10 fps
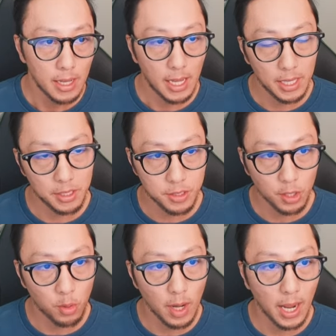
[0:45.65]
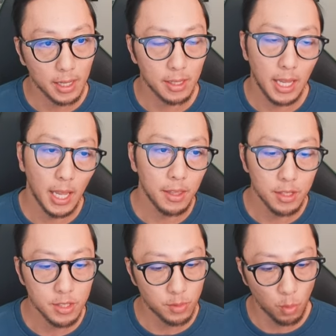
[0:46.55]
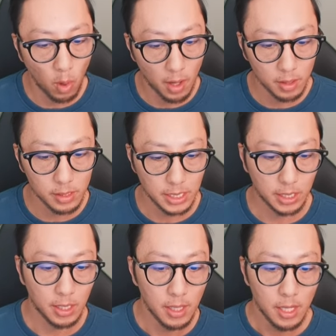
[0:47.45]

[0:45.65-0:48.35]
And there's a crack, and there's a water leak.